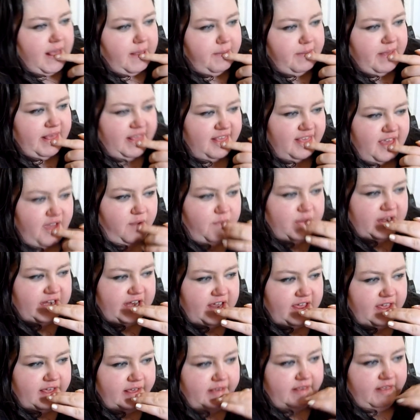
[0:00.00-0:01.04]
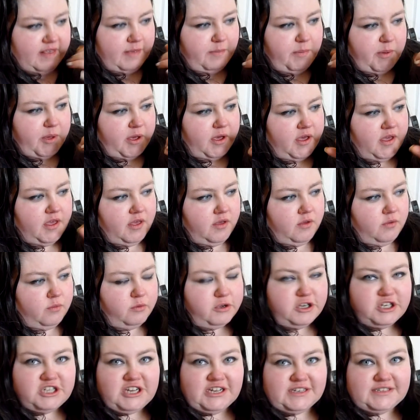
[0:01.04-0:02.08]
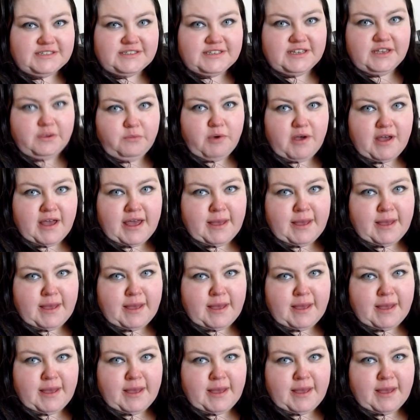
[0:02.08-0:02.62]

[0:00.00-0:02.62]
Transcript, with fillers: Bit sick with nerves, but we shall see what